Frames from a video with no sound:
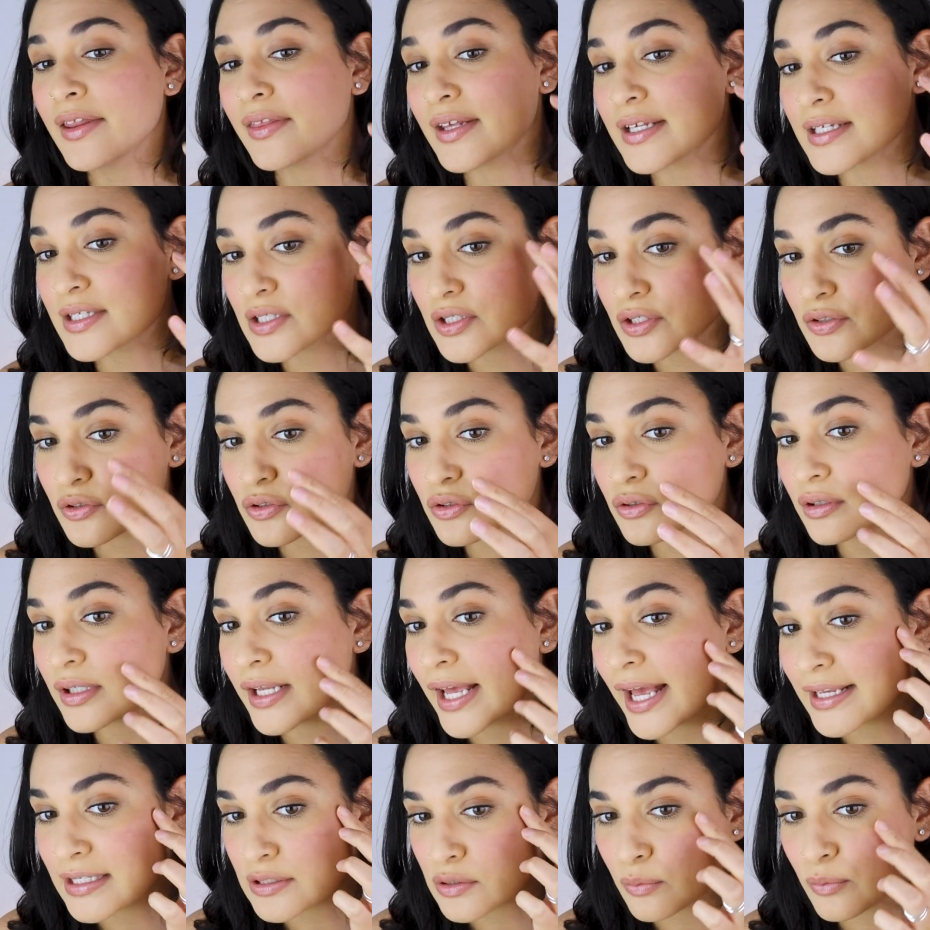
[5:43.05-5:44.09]
This
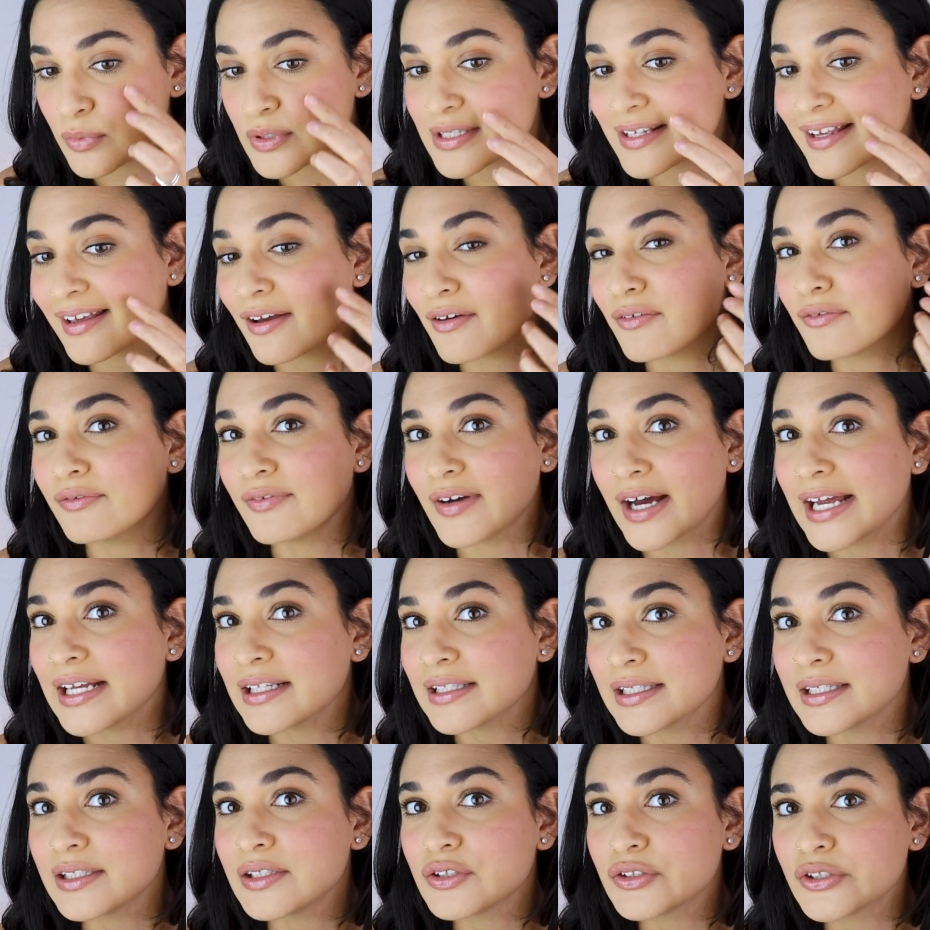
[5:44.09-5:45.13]
has almost like a
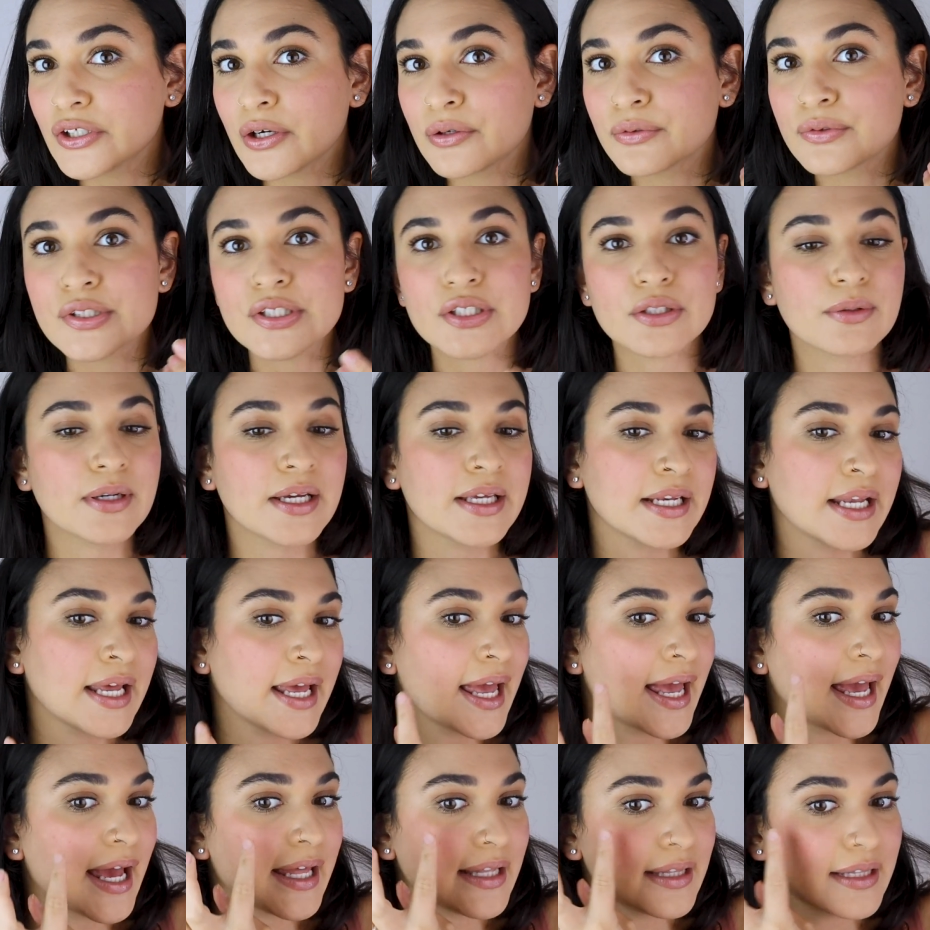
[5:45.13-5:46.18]
violet tone to it,
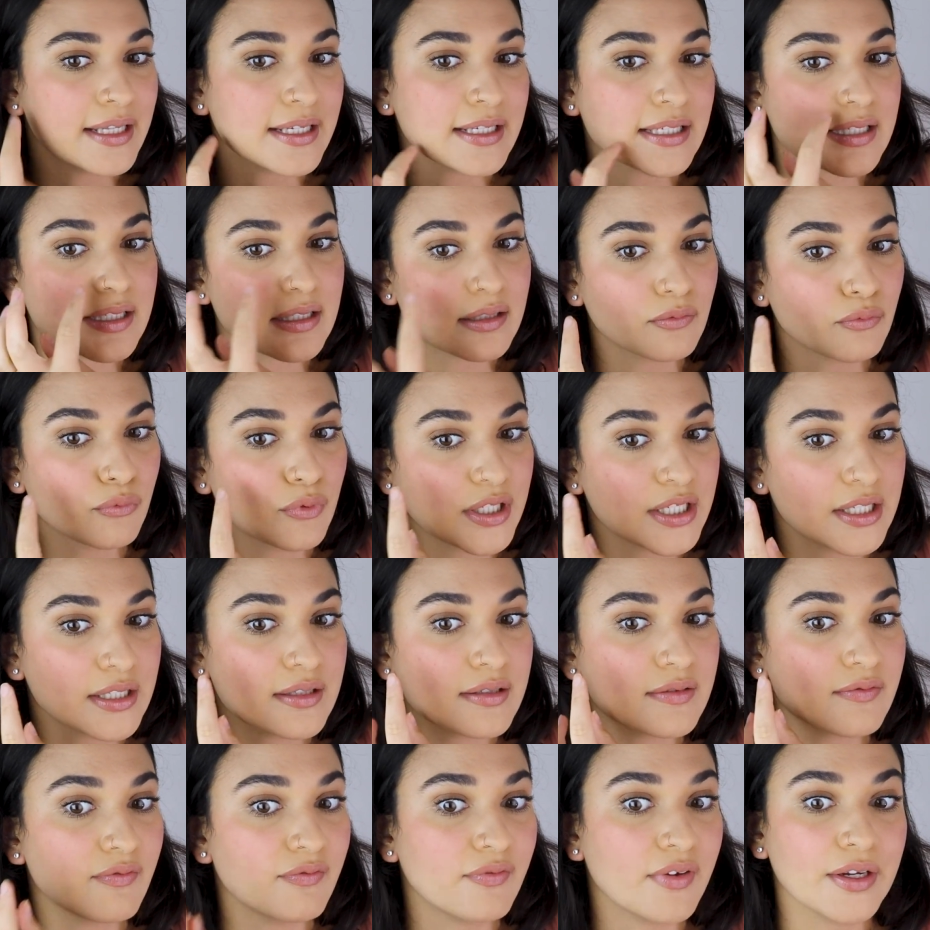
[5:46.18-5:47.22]
and this
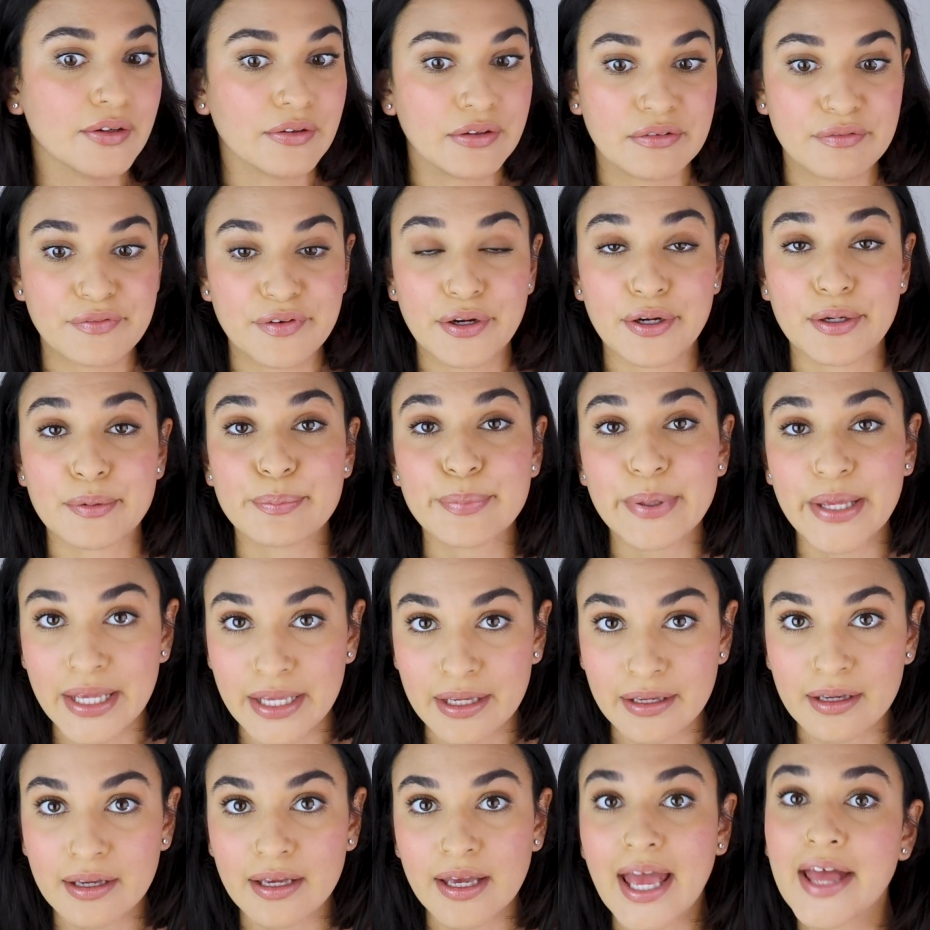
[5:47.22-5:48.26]
reads very, very
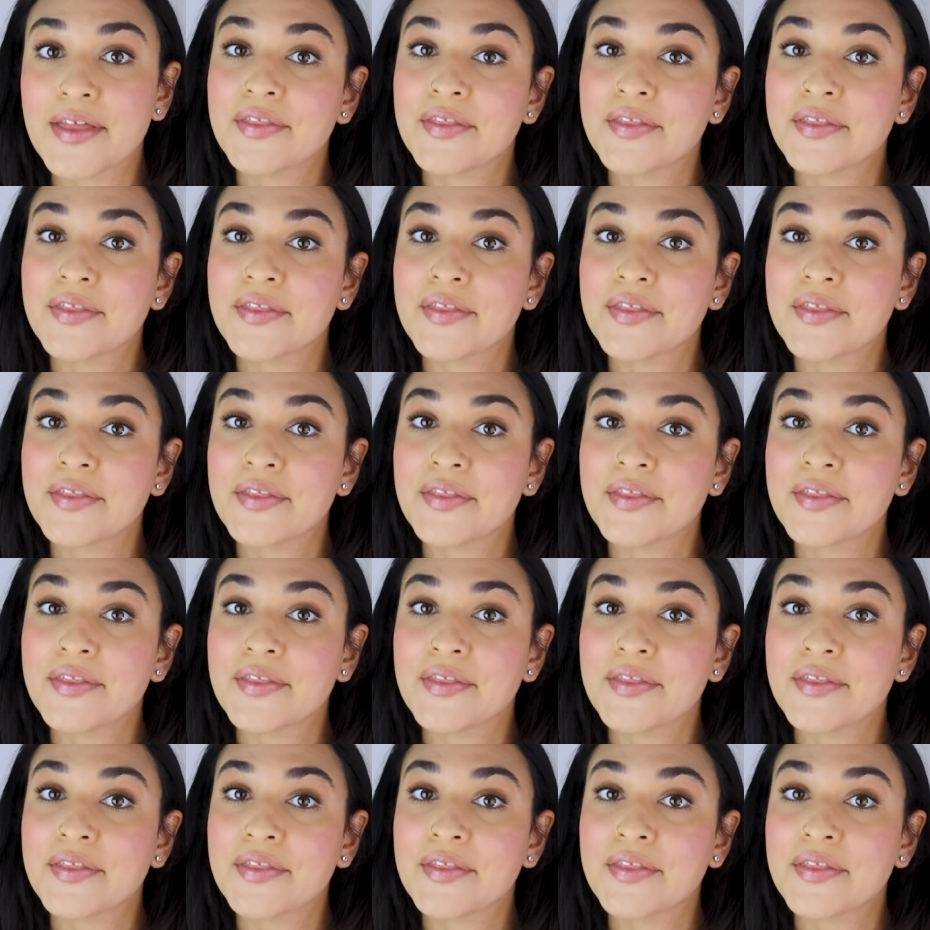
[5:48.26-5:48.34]
pink.